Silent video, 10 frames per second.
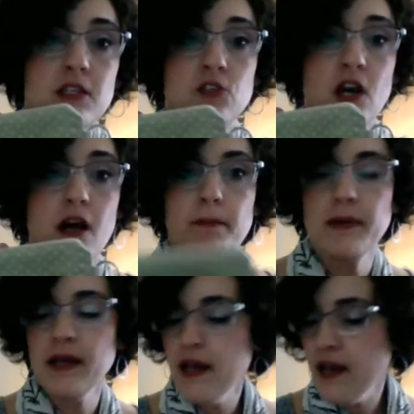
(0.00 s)
the shop.
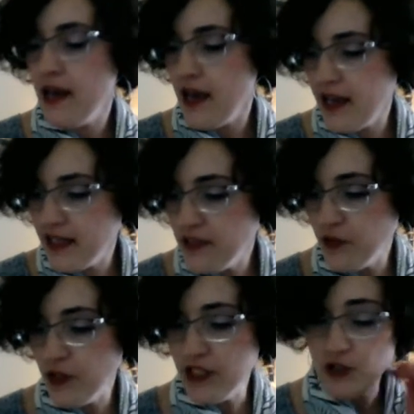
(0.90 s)
And if
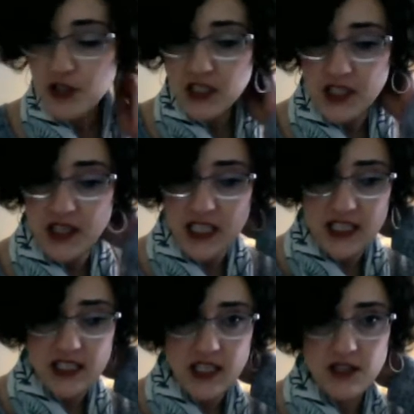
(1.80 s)
you're interested in
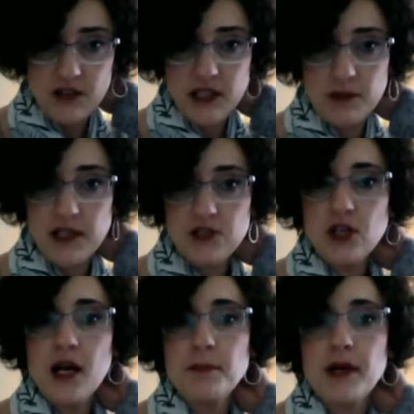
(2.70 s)
things that are in my
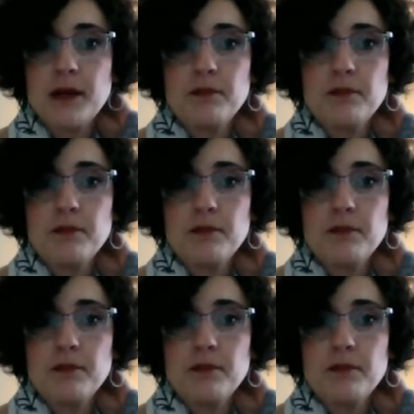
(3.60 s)
shop,